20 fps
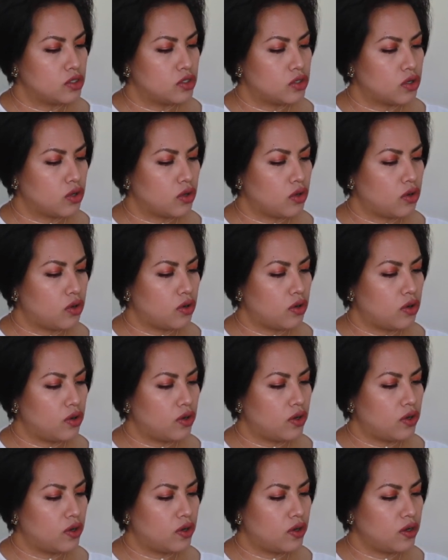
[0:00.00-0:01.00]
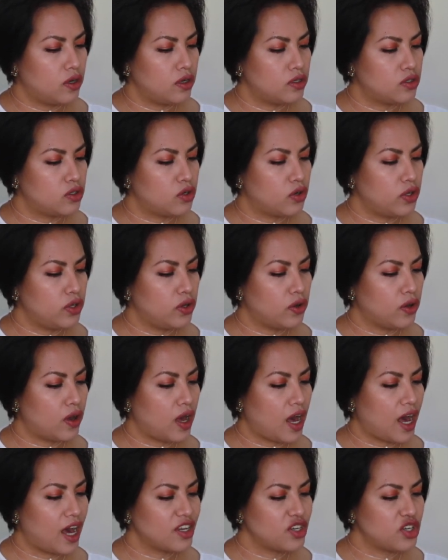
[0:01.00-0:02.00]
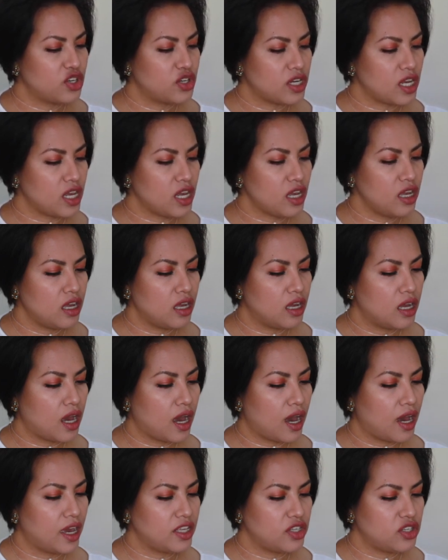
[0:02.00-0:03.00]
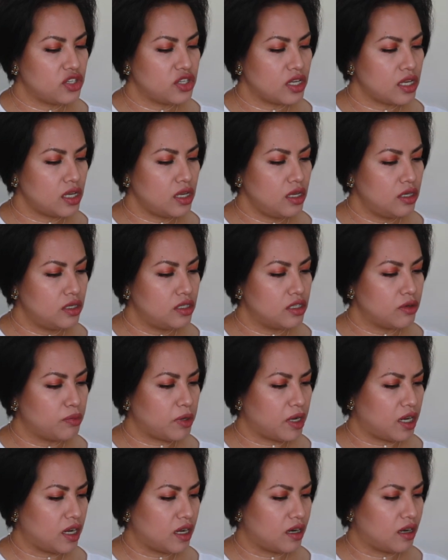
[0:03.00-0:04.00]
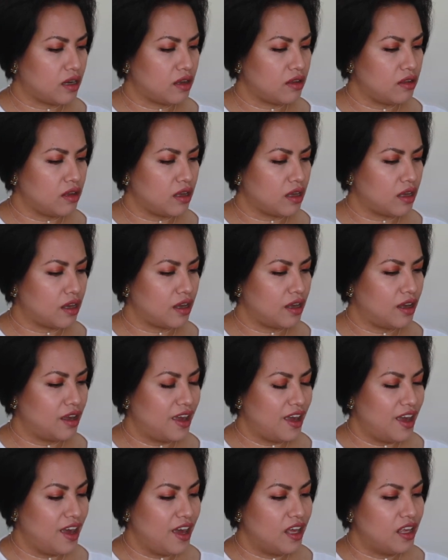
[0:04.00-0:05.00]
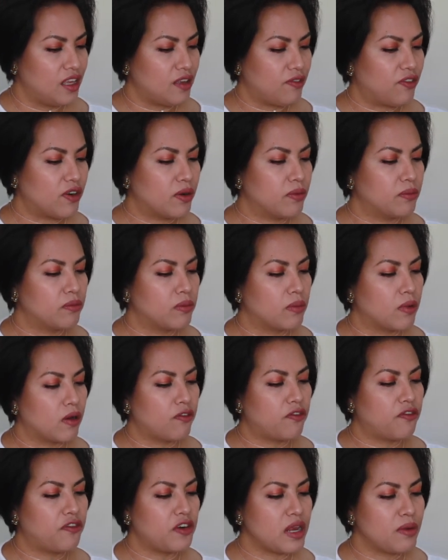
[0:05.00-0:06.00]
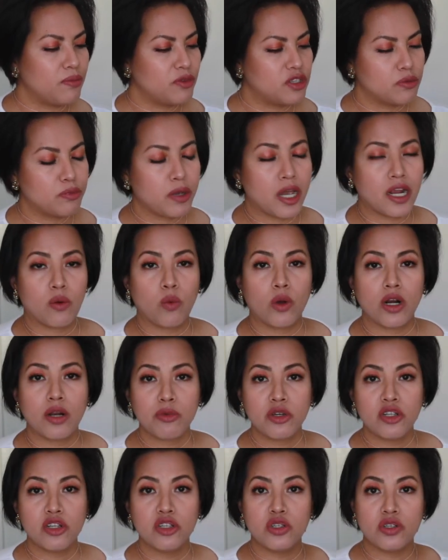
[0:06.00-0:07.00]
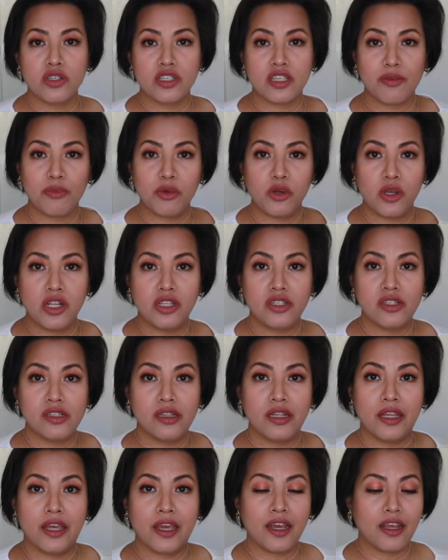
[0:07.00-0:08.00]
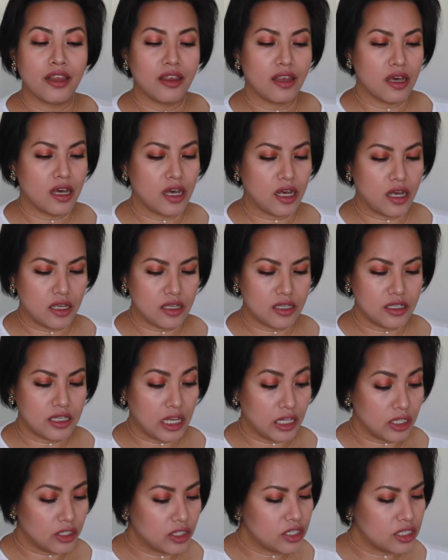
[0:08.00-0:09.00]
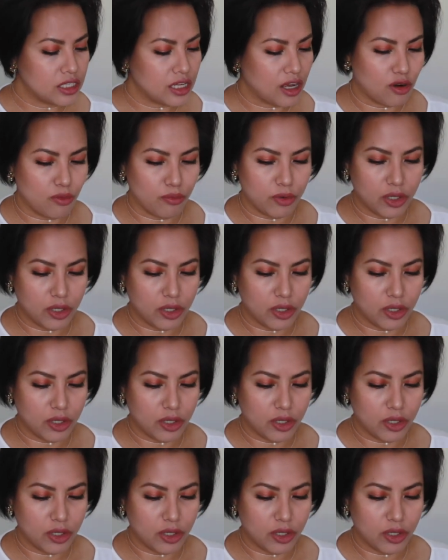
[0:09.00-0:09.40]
Toko Toyohashi, Aichi, Japan, I think, from FreeM Japan. What I'm going to do is I'm going to link the sellers down